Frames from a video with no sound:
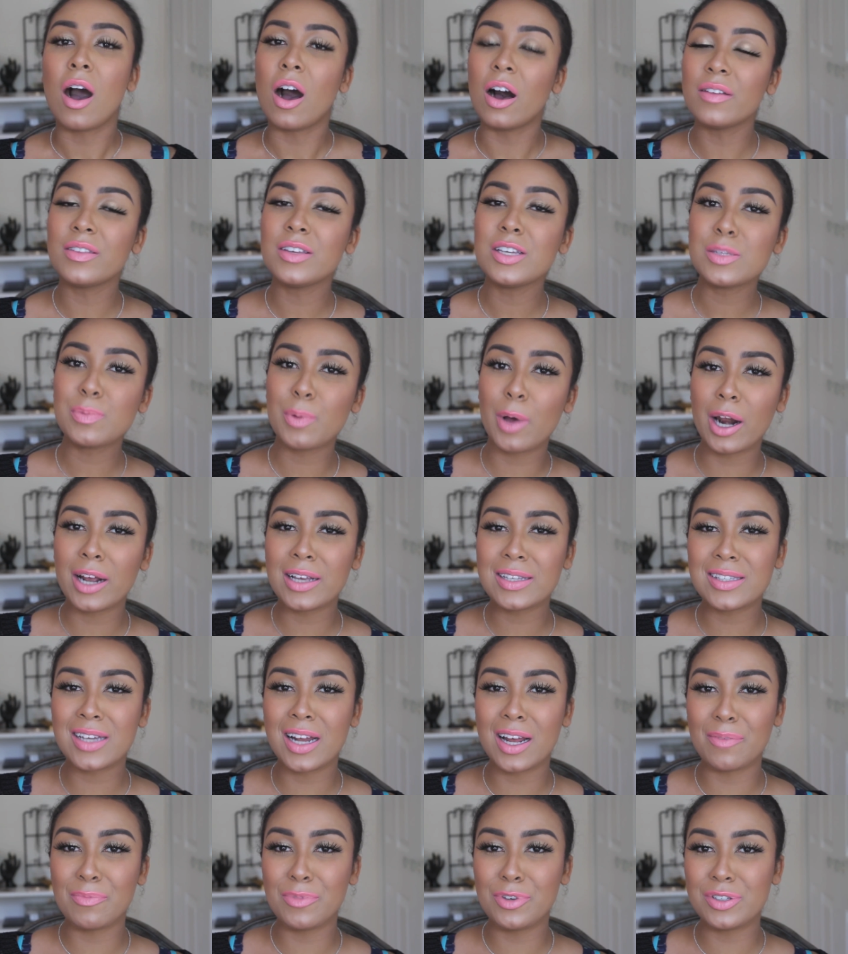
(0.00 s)
all these products
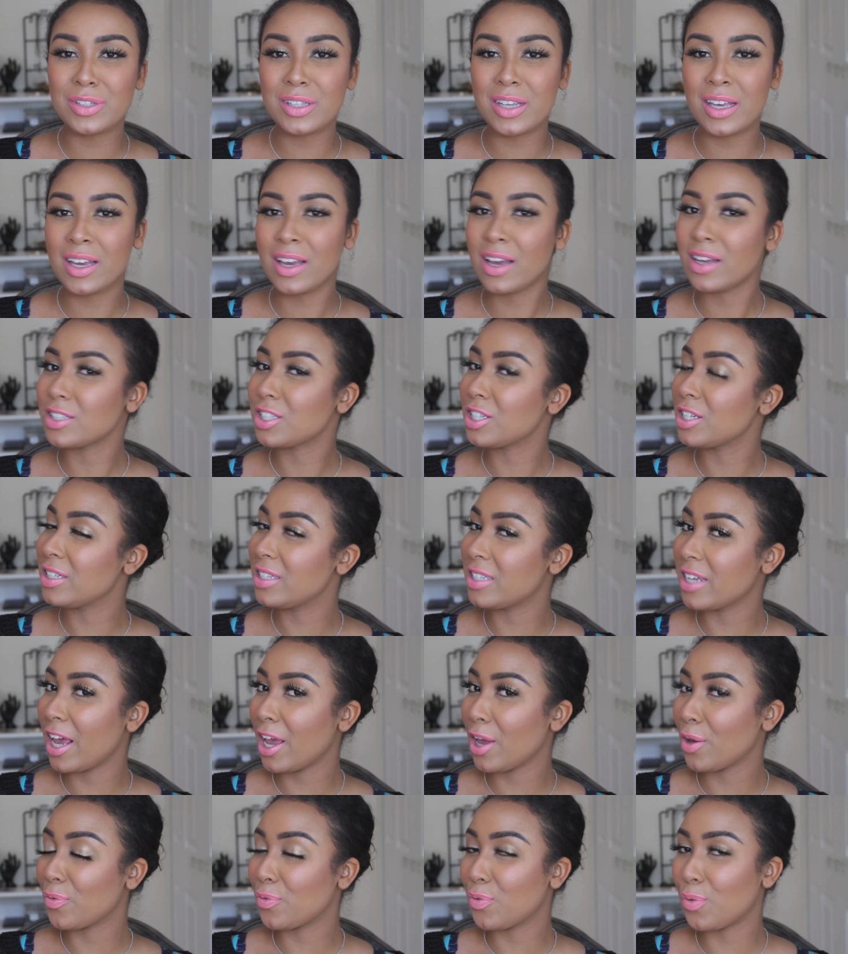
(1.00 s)
that I'm using
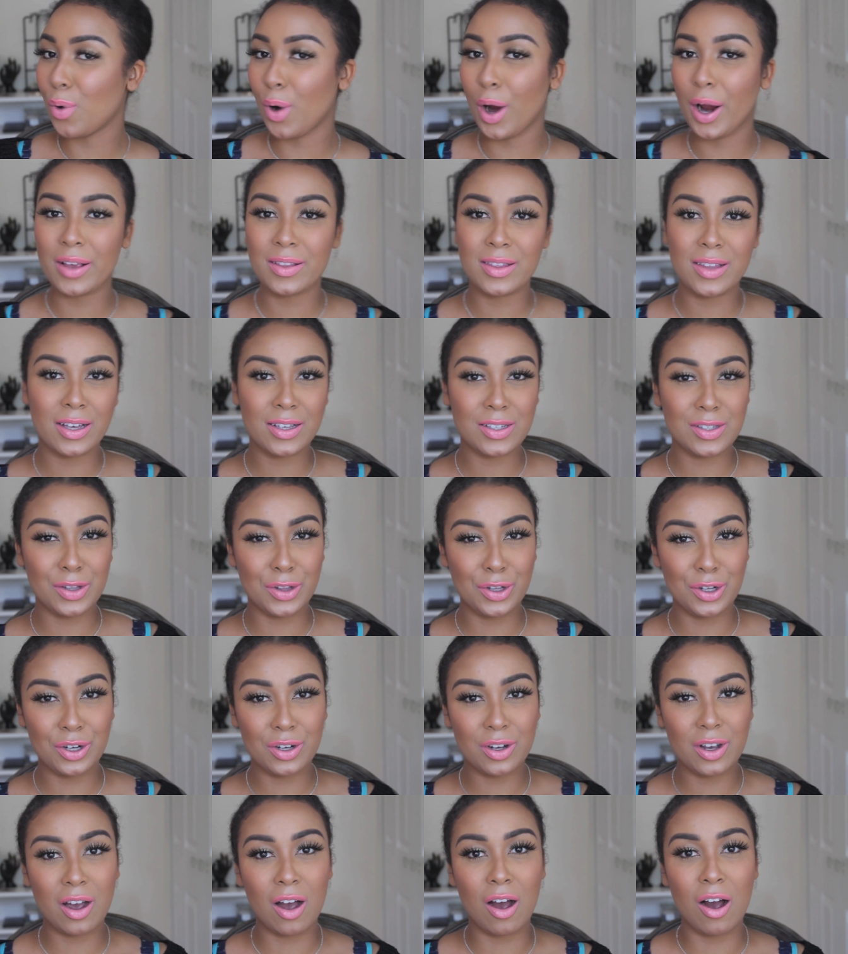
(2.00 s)
today for this
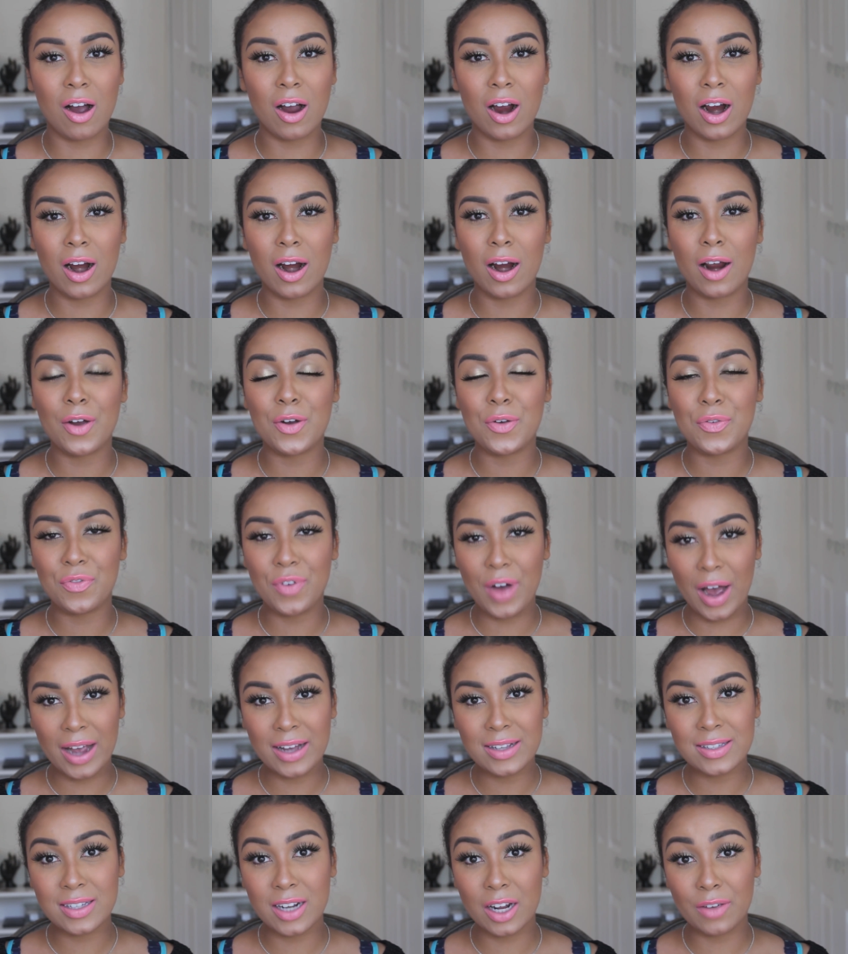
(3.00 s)
look are
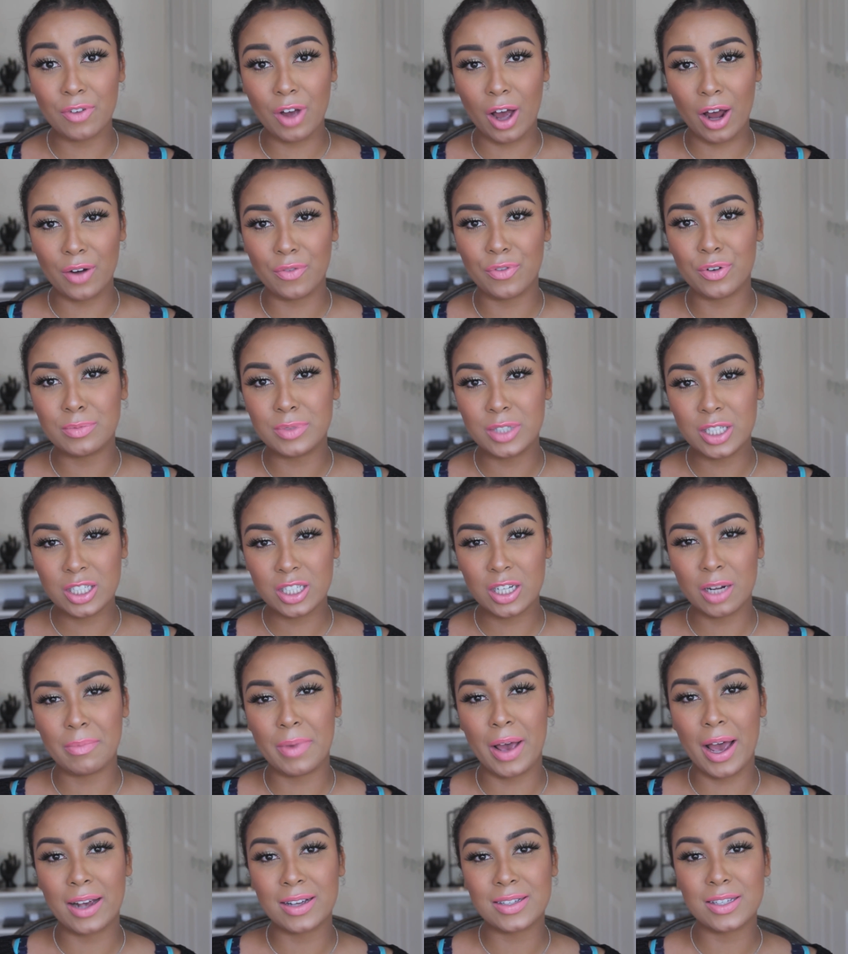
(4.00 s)
finds that I've gotten from
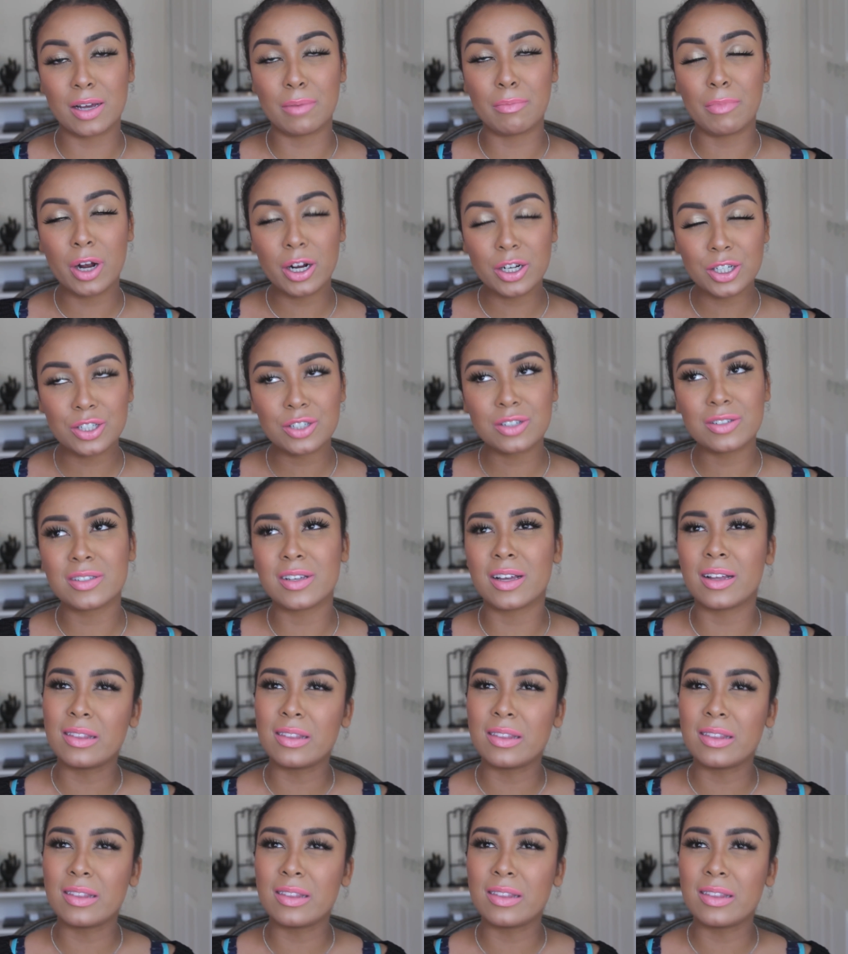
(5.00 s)
TJ Maxx and Marshalls,